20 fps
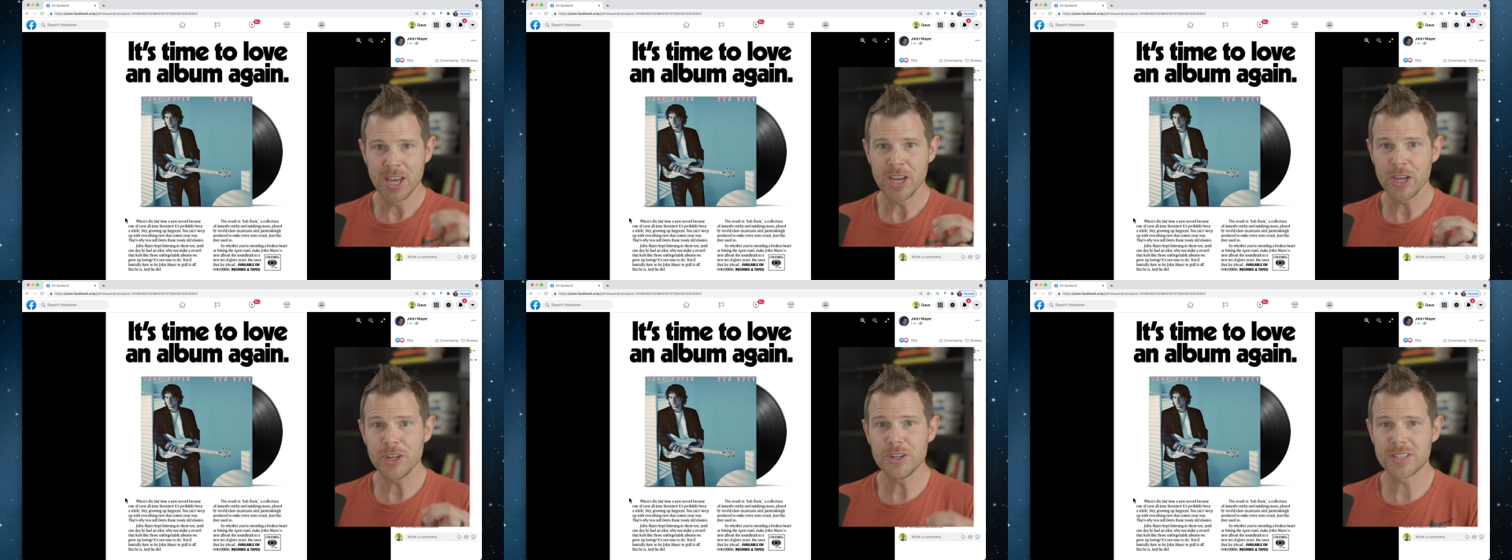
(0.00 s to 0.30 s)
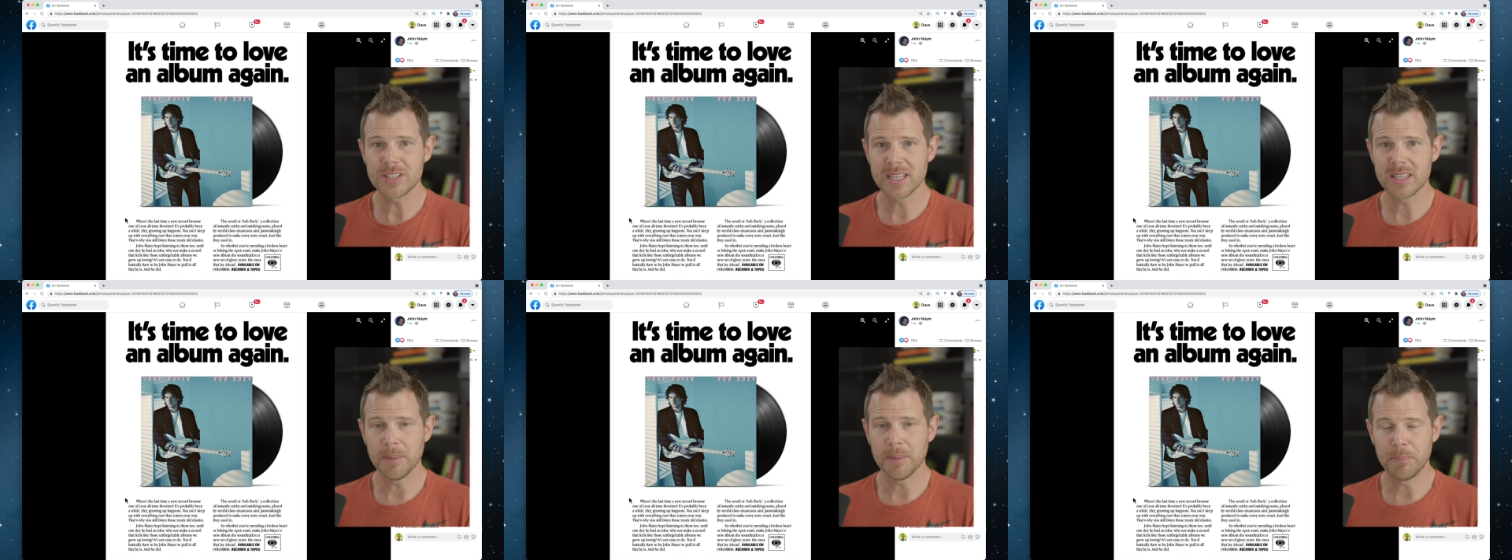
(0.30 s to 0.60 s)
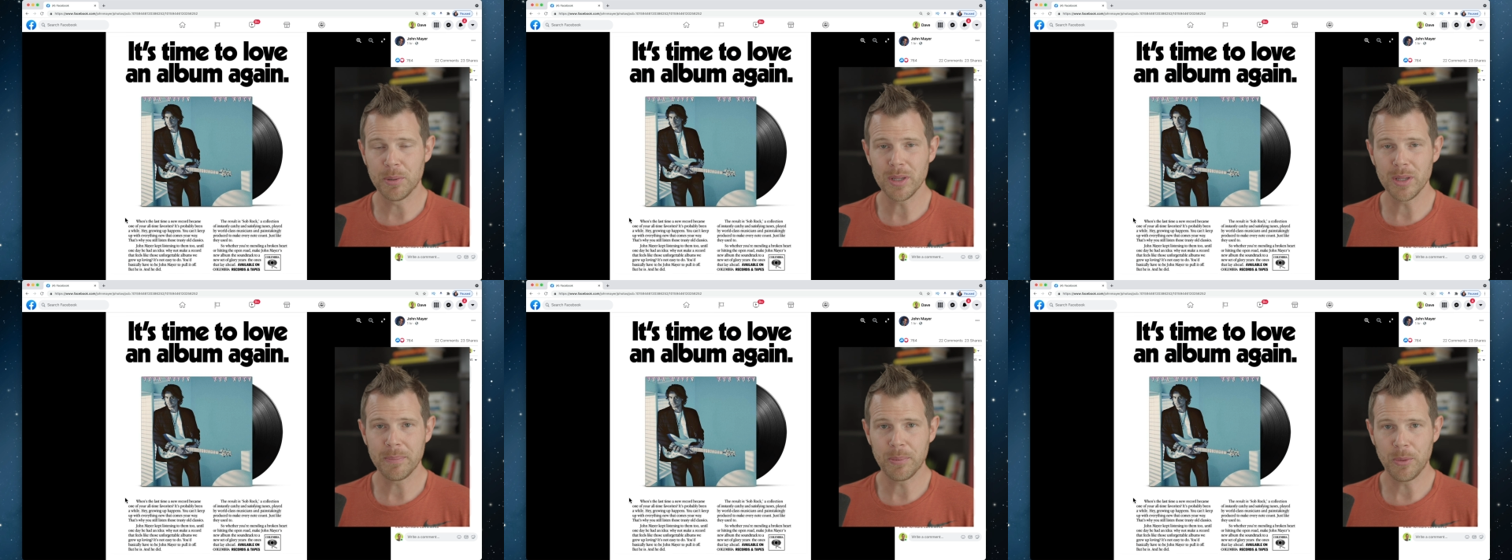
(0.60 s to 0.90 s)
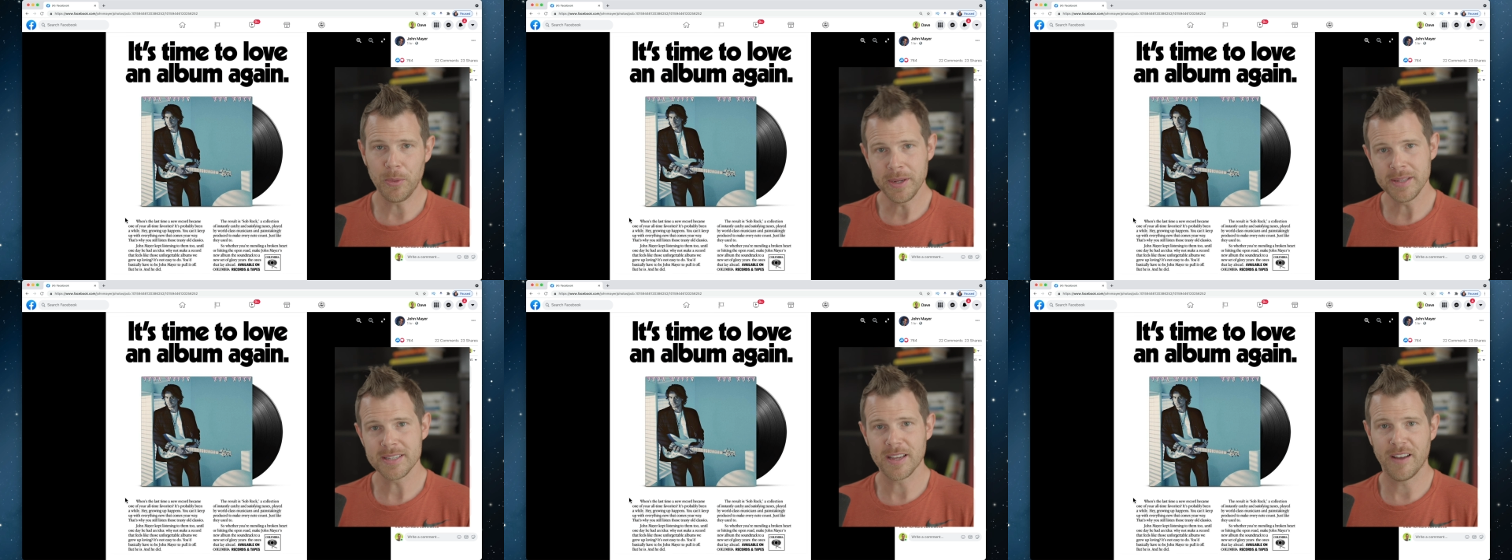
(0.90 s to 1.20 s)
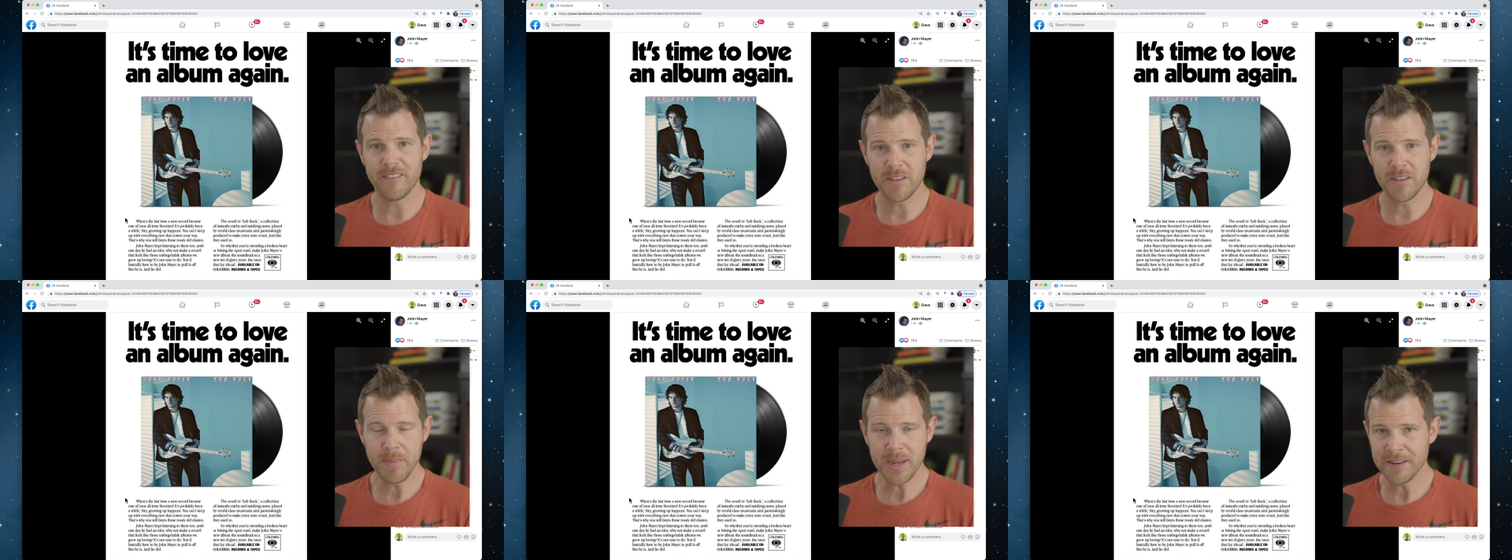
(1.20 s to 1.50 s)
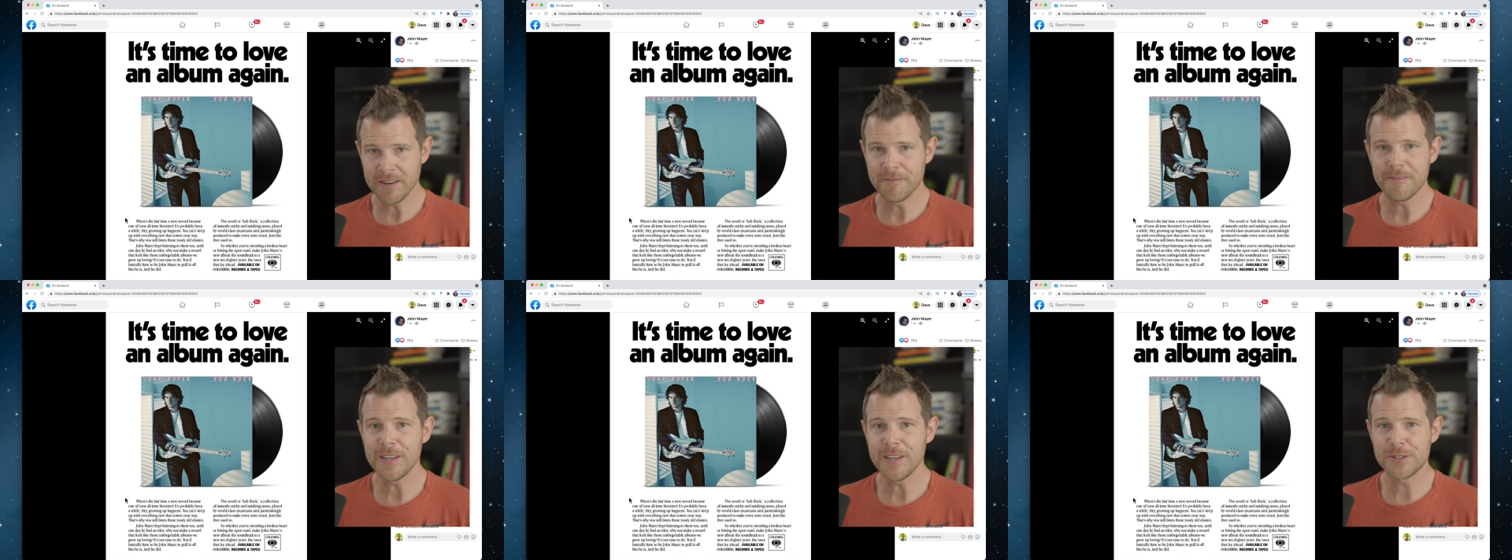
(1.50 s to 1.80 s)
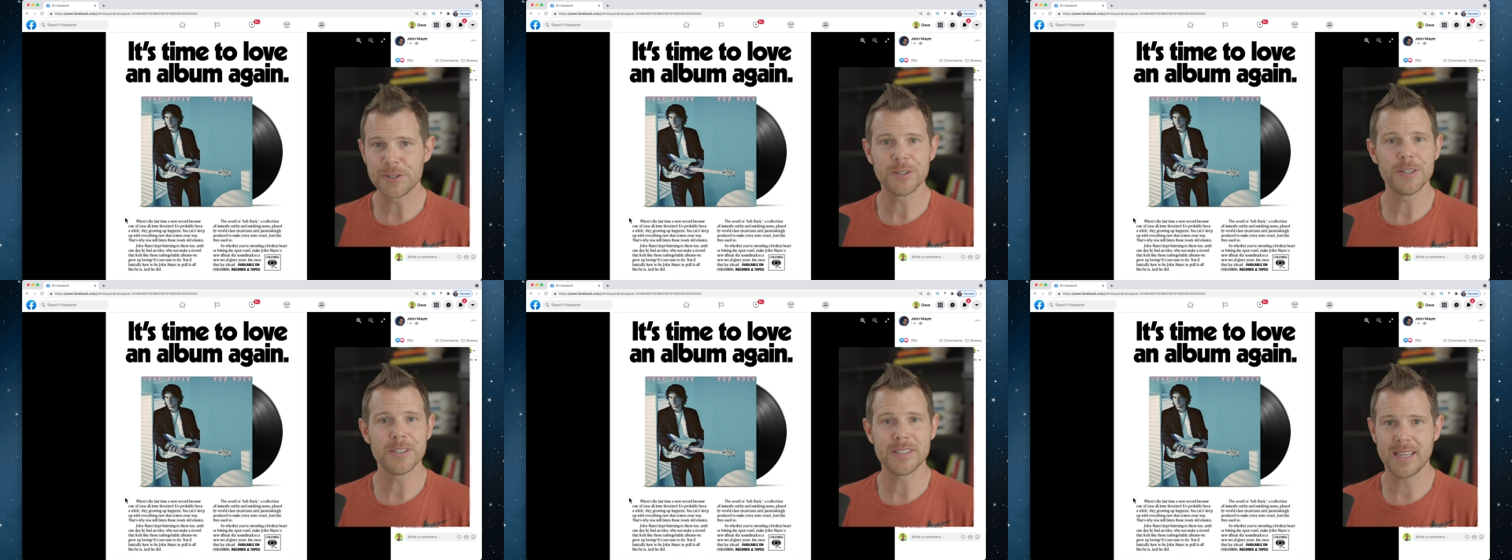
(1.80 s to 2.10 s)
You just get the bullet points of the main
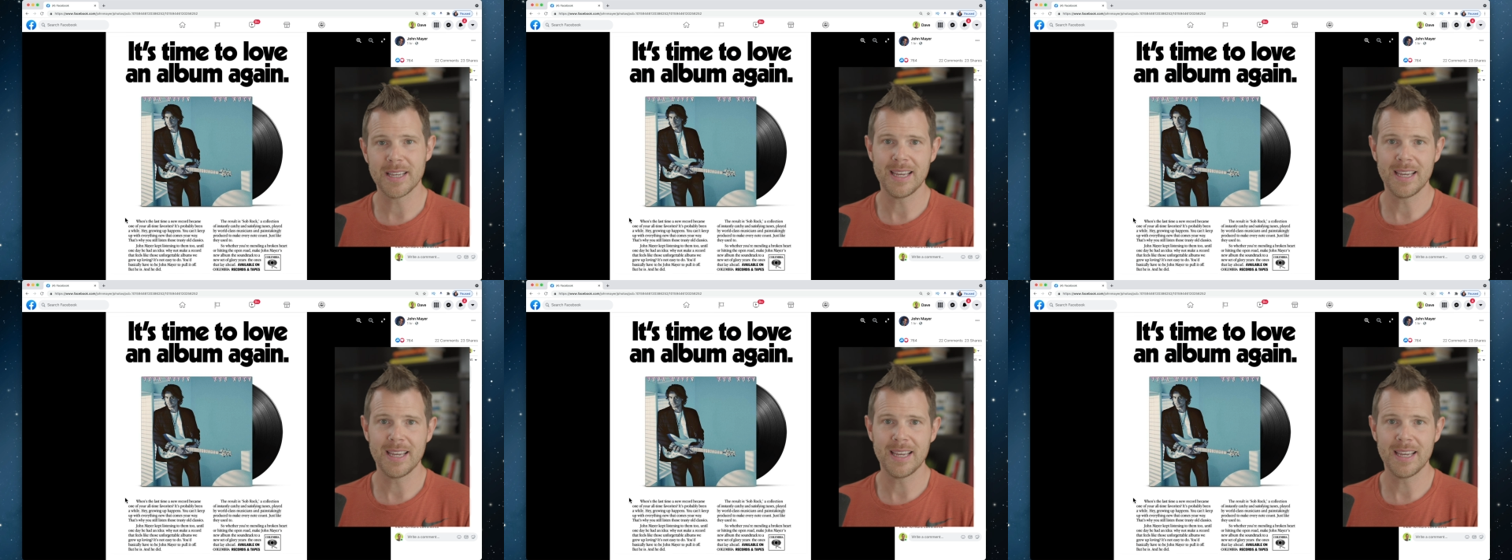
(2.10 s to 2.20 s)
features